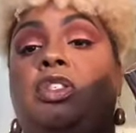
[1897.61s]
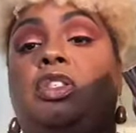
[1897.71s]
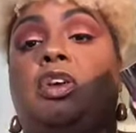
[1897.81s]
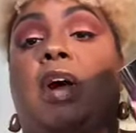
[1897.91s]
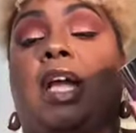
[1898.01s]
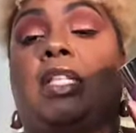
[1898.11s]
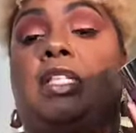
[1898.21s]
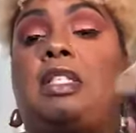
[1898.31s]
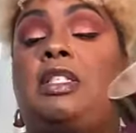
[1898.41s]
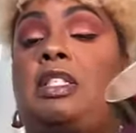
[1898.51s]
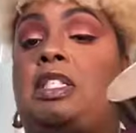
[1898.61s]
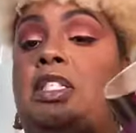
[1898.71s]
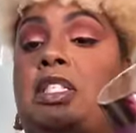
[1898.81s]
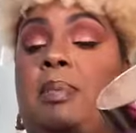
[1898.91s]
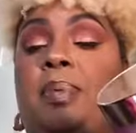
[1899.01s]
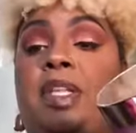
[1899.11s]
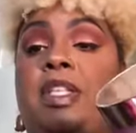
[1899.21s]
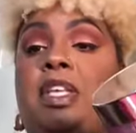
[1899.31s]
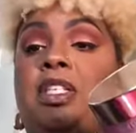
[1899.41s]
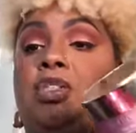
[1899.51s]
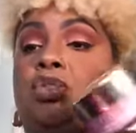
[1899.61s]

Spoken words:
So I dip in this,